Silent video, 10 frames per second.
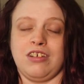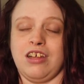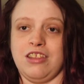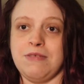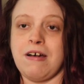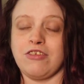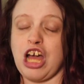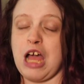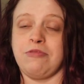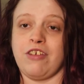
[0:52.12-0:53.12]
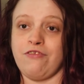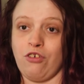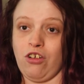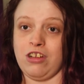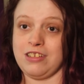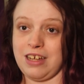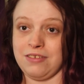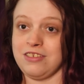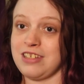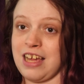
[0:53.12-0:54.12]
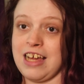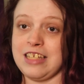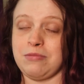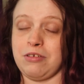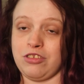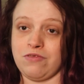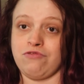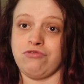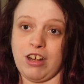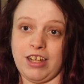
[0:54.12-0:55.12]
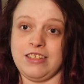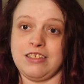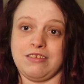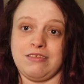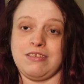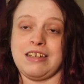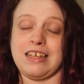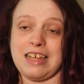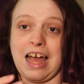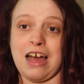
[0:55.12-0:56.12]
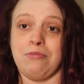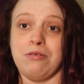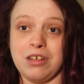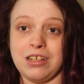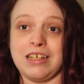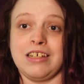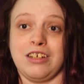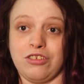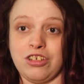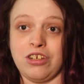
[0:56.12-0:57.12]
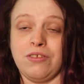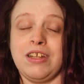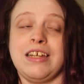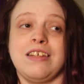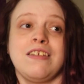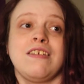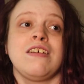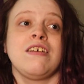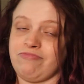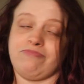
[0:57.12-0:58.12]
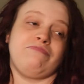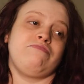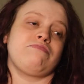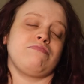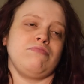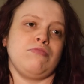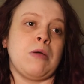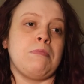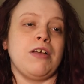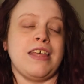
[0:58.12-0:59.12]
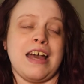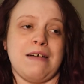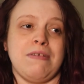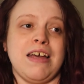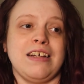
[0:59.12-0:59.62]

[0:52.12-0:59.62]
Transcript: And the amount of times I've fallen downstairs because of trying to get up earlier and go to uni. But yeah, my